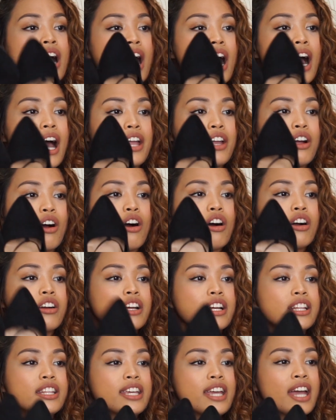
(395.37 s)
I
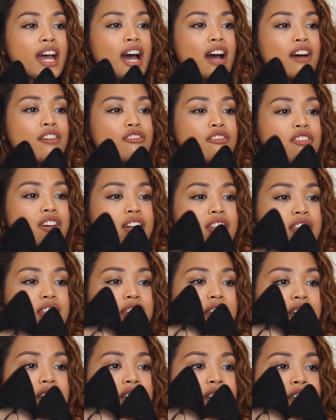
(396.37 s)
already have
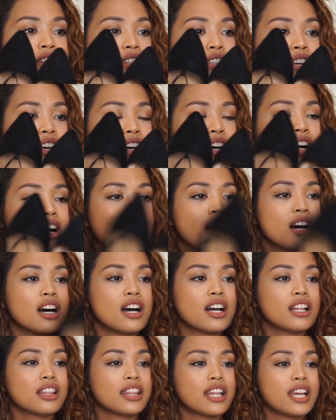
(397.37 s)
this
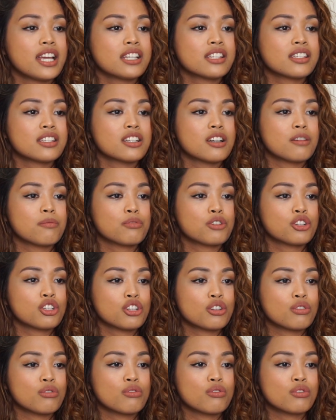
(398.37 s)
laced-up
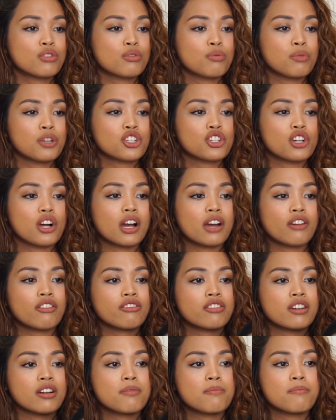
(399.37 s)
shoes, which are
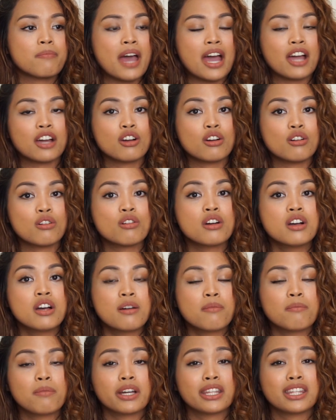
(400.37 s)
from Mango,
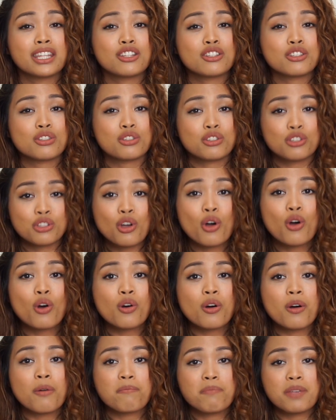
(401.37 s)
but it's
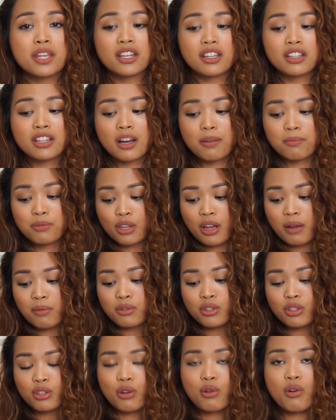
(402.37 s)
so beaten up, so I'm
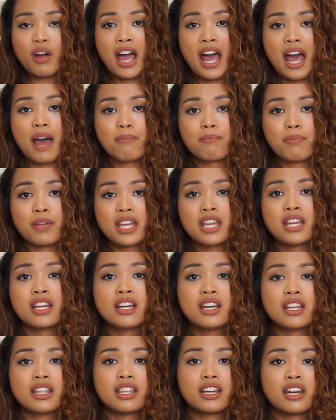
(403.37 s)
so happy
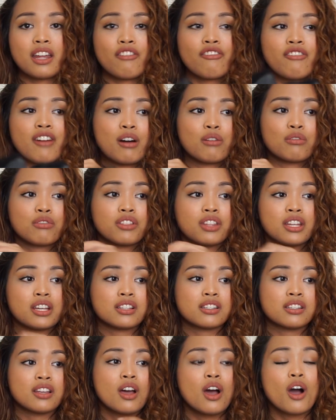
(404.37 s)
that I found
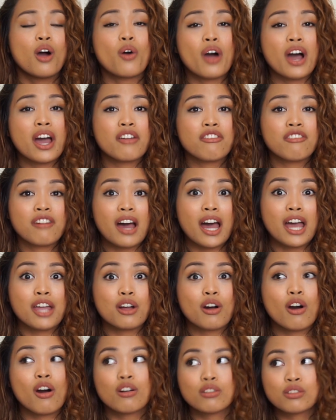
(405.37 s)
this. Oh, I
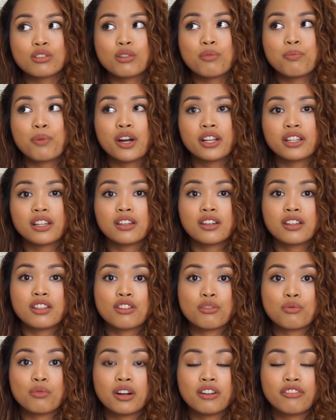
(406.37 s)
also bought
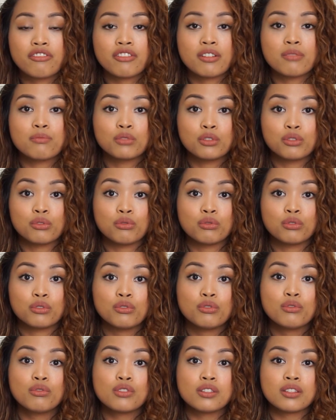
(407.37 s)
another one from
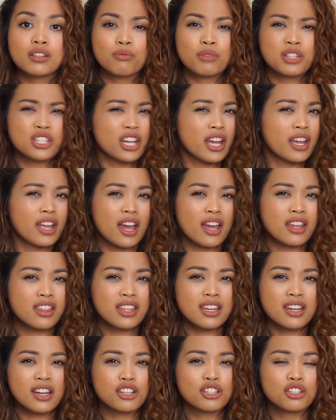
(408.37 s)
Lulu's, which I
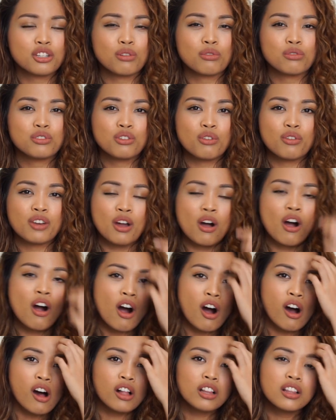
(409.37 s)
think I showed you in a
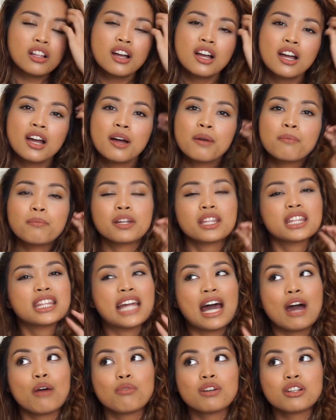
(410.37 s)
haul, but
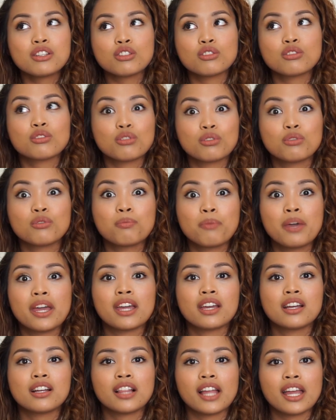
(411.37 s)
that was too
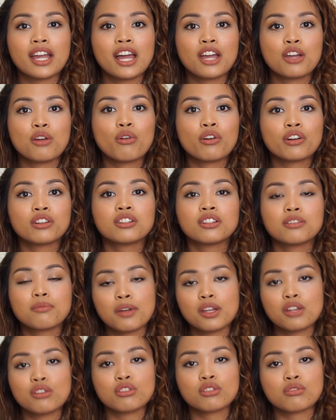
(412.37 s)
big. Like, I ordered
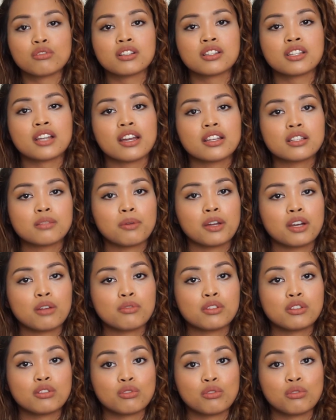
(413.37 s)
my usual size, but it
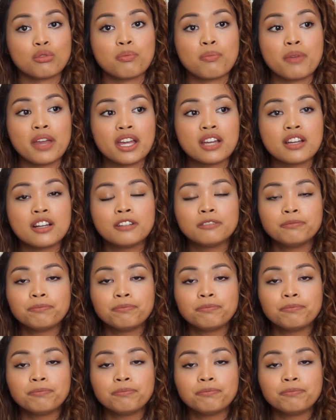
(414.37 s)
was too big.